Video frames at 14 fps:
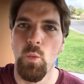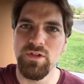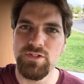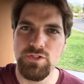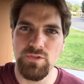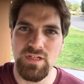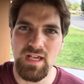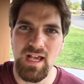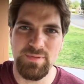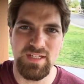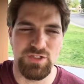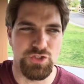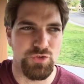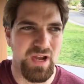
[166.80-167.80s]
Once Judy Hopps
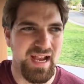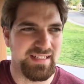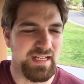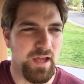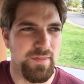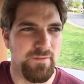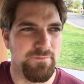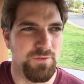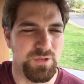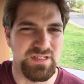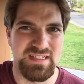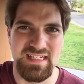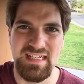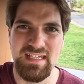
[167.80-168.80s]
has tracked down the
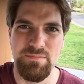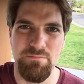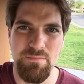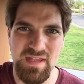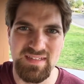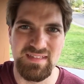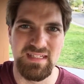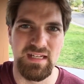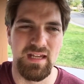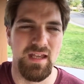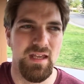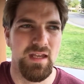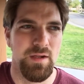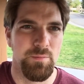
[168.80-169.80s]
14 missing
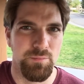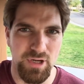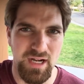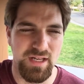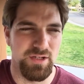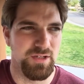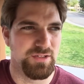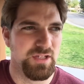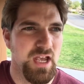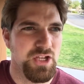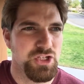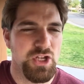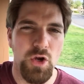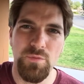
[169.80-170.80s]
predators,
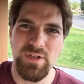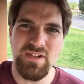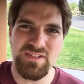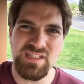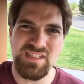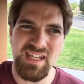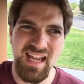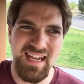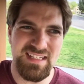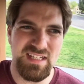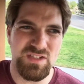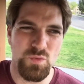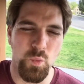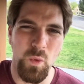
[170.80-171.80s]
she overhears a
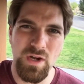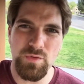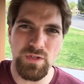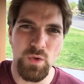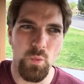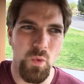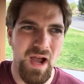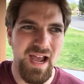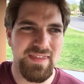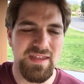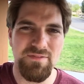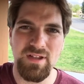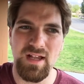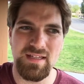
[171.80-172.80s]
scientist wondering why
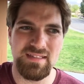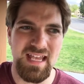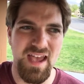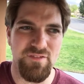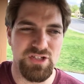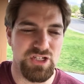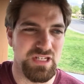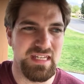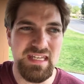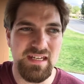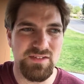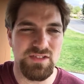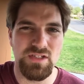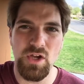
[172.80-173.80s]
they've gone savage, and he
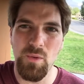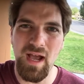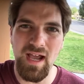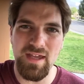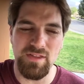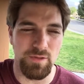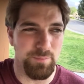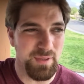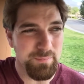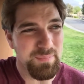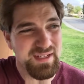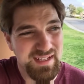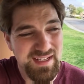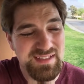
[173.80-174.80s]
doesn't know either. But
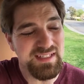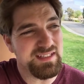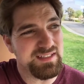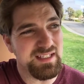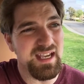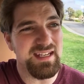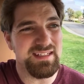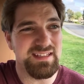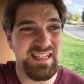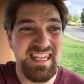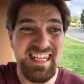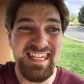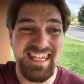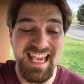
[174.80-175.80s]
because he's a scientist,
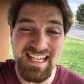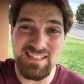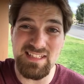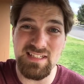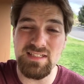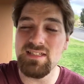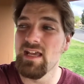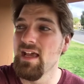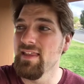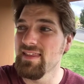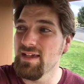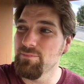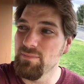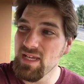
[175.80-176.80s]
he guesses
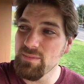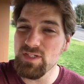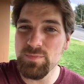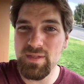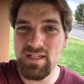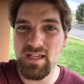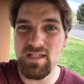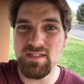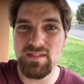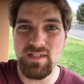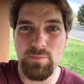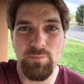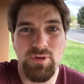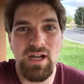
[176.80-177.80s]
that maybe it's because
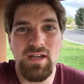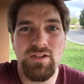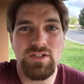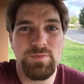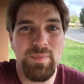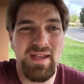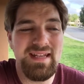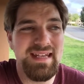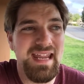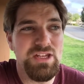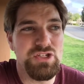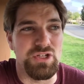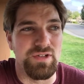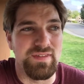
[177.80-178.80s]
they're predators by
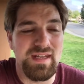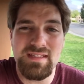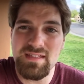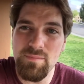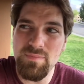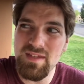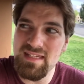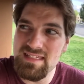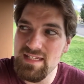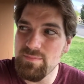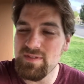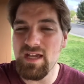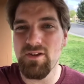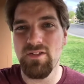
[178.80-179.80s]
nature, that it's something
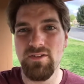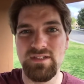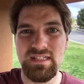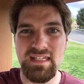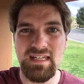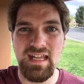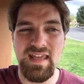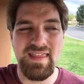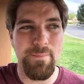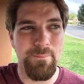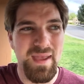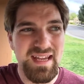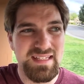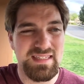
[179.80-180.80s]
deep down in their DNA that
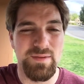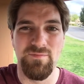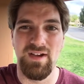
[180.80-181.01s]
makes them